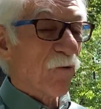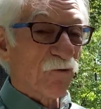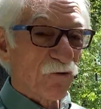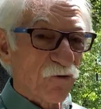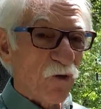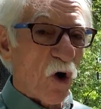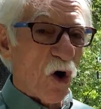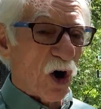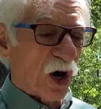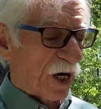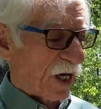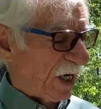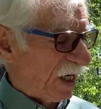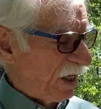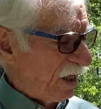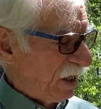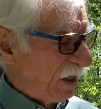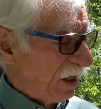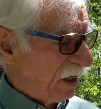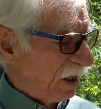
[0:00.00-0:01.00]

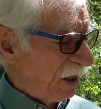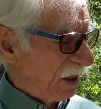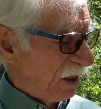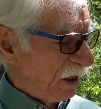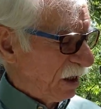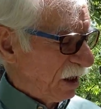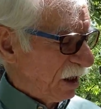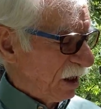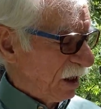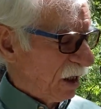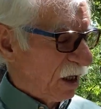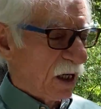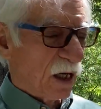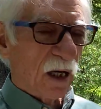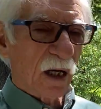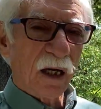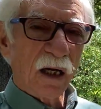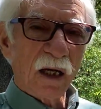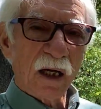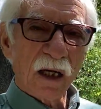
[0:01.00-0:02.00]
40
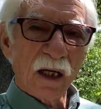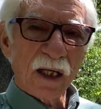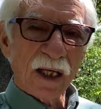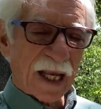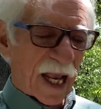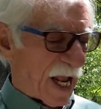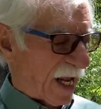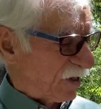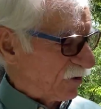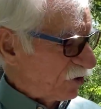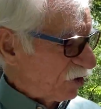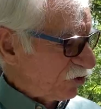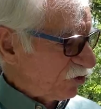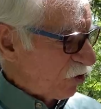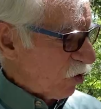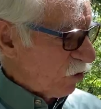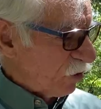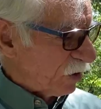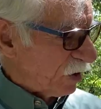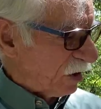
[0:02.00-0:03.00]
cans of
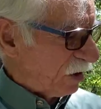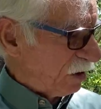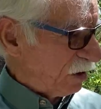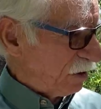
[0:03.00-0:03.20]
soda,